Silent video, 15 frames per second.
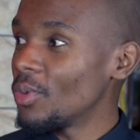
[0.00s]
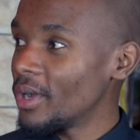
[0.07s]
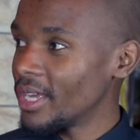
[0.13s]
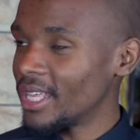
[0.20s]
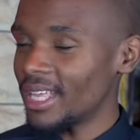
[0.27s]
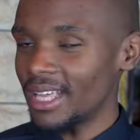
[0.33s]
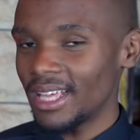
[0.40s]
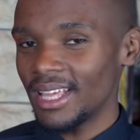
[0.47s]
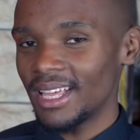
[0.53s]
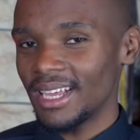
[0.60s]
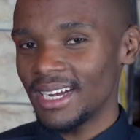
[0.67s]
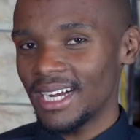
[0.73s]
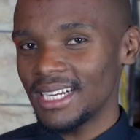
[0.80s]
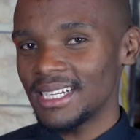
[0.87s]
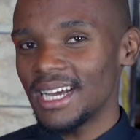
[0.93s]
working,
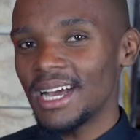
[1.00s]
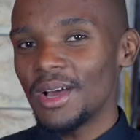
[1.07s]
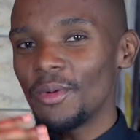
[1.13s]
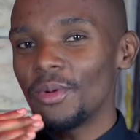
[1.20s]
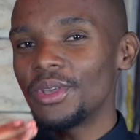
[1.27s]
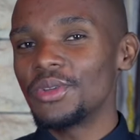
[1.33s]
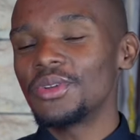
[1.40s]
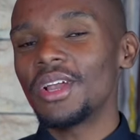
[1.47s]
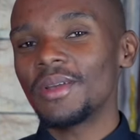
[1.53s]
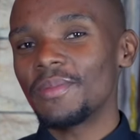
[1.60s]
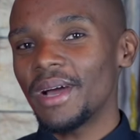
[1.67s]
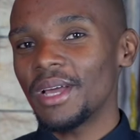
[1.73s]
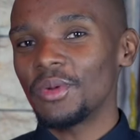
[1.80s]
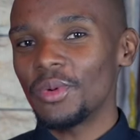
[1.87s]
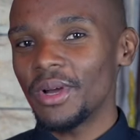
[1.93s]
right? We do not
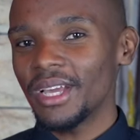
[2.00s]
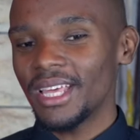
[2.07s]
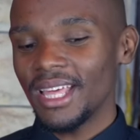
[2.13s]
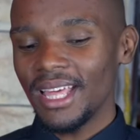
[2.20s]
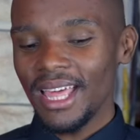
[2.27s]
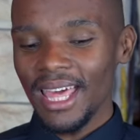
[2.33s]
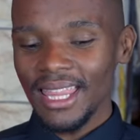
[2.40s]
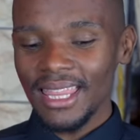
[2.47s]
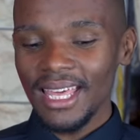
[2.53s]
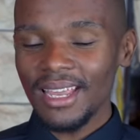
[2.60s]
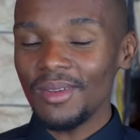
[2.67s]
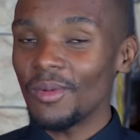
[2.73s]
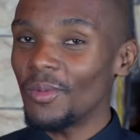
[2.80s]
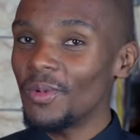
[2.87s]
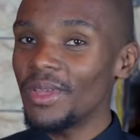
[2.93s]
mind working, and
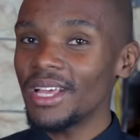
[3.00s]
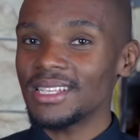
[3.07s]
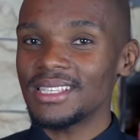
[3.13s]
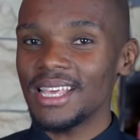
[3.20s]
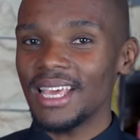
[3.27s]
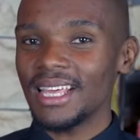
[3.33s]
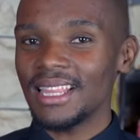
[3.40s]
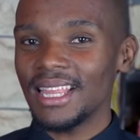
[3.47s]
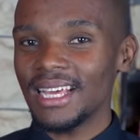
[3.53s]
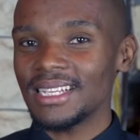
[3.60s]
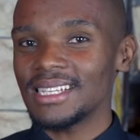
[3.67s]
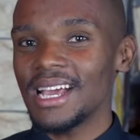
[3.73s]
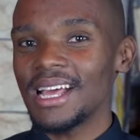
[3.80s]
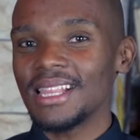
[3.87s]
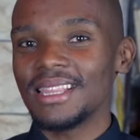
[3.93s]
then we are saying
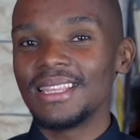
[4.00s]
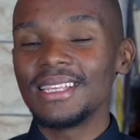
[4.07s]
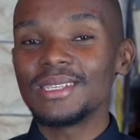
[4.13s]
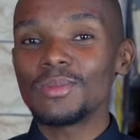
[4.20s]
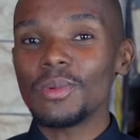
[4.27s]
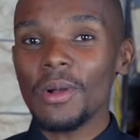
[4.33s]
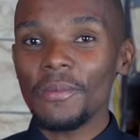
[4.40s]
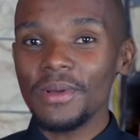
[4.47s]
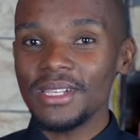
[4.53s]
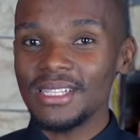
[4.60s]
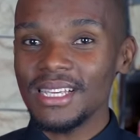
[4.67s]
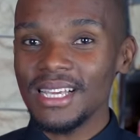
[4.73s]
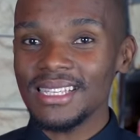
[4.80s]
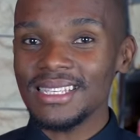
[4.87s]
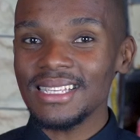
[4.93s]
that this
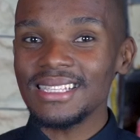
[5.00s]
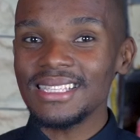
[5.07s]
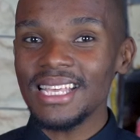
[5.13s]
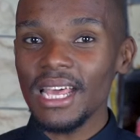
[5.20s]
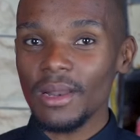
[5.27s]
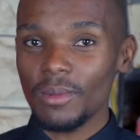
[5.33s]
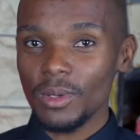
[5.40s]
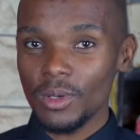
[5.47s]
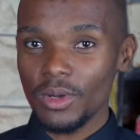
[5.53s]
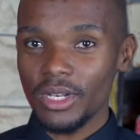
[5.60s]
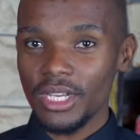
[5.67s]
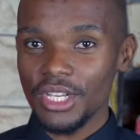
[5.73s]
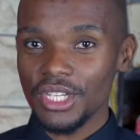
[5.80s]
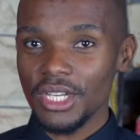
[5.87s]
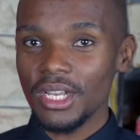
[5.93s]
property is in terrible
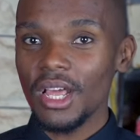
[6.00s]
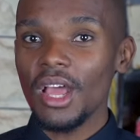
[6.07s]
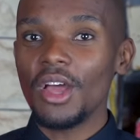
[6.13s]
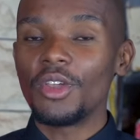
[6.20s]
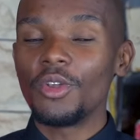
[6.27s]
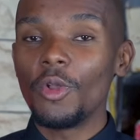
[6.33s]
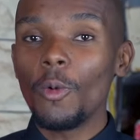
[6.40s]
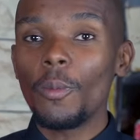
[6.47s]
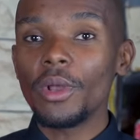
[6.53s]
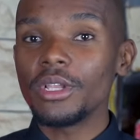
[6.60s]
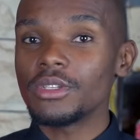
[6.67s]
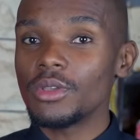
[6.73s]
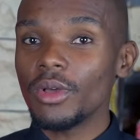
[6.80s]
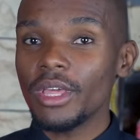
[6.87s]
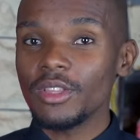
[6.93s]
condition.
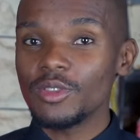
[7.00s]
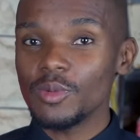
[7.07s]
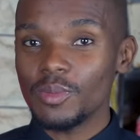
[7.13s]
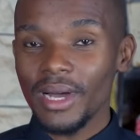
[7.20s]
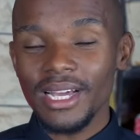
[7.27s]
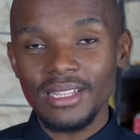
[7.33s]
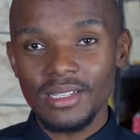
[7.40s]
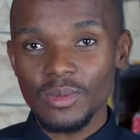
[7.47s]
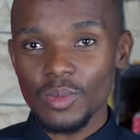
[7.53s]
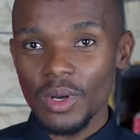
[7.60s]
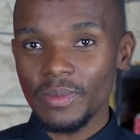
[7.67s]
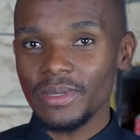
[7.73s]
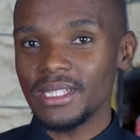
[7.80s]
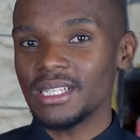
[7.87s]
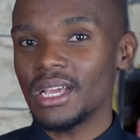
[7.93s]
Nobody's looking to buy this
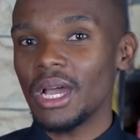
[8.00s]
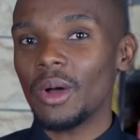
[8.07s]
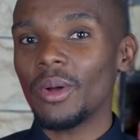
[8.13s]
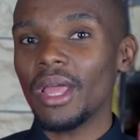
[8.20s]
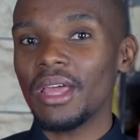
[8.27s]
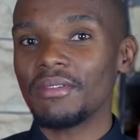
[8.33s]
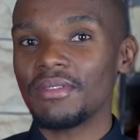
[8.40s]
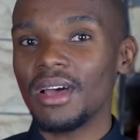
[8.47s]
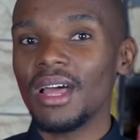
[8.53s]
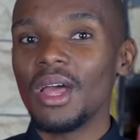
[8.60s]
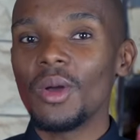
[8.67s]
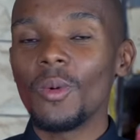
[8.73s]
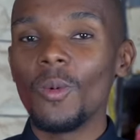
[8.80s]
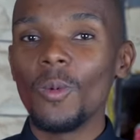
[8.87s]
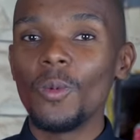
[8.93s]
property. However,
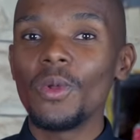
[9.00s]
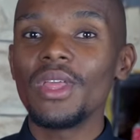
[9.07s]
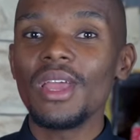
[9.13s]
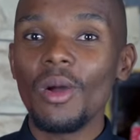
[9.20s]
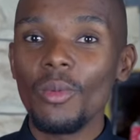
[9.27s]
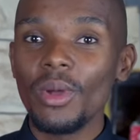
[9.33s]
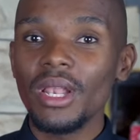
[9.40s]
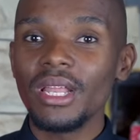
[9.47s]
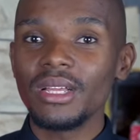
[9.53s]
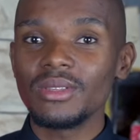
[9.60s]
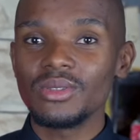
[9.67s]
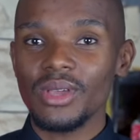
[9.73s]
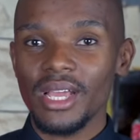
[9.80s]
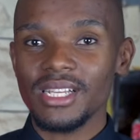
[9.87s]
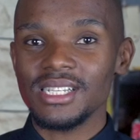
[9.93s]
we are willing
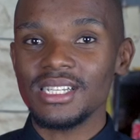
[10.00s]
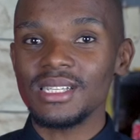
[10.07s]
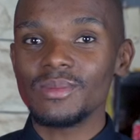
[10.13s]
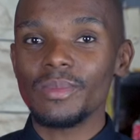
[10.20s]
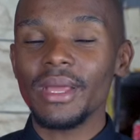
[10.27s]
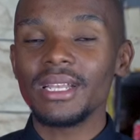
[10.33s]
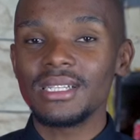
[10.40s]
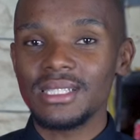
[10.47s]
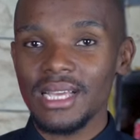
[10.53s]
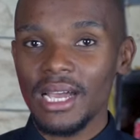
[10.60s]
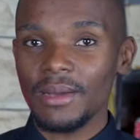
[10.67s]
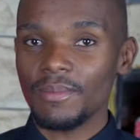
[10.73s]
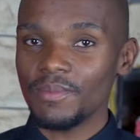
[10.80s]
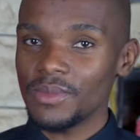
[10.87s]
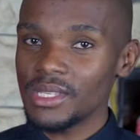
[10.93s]
to actually spend
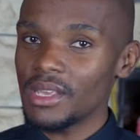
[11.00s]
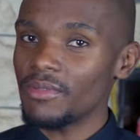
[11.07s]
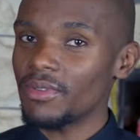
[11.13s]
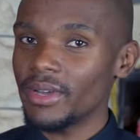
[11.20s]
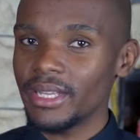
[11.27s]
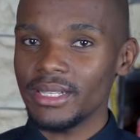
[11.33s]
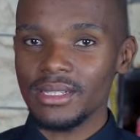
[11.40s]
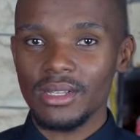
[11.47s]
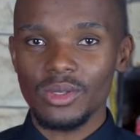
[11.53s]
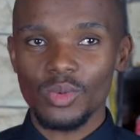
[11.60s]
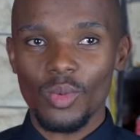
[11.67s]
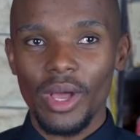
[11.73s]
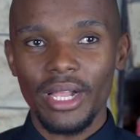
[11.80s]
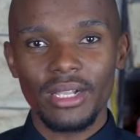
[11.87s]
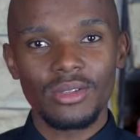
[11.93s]
time, say for instance,
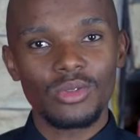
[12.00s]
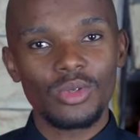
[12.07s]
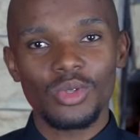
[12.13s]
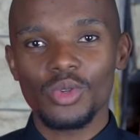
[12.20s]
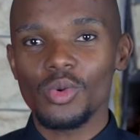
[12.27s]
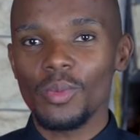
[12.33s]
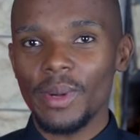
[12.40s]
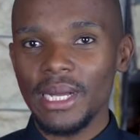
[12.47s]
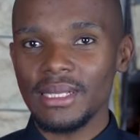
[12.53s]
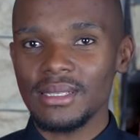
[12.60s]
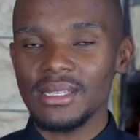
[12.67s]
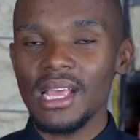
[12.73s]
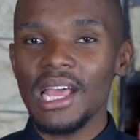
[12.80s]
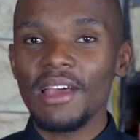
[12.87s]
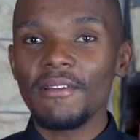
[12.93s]
1 to 2
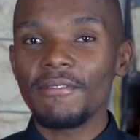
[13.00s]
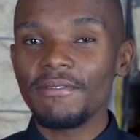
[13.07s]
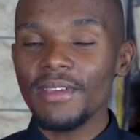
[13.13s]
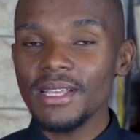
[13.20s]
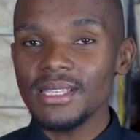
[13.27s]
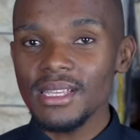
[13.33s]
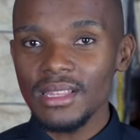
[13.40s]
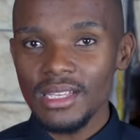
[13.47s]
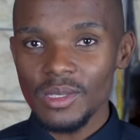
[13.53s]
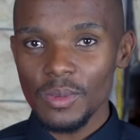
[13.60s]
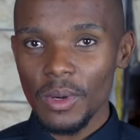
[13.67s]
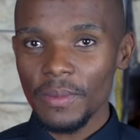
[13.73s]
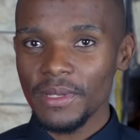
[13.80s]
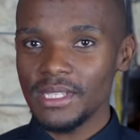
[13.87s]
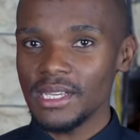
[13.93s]
months, fixing this
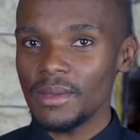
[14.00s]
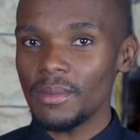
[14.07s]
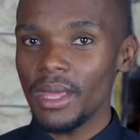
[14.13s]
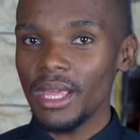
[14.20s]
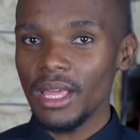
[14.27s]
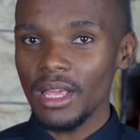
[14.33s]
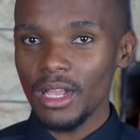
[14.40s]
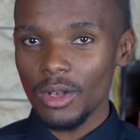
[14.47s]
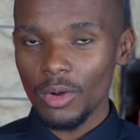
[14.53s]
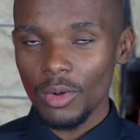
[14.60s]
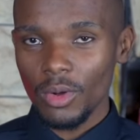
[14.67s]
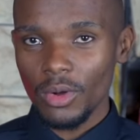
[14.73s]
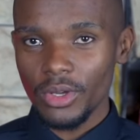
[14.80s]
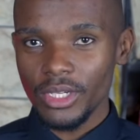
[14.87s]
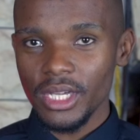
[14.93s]
property and making it
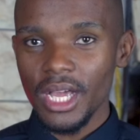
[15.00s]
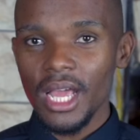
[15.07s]
look good.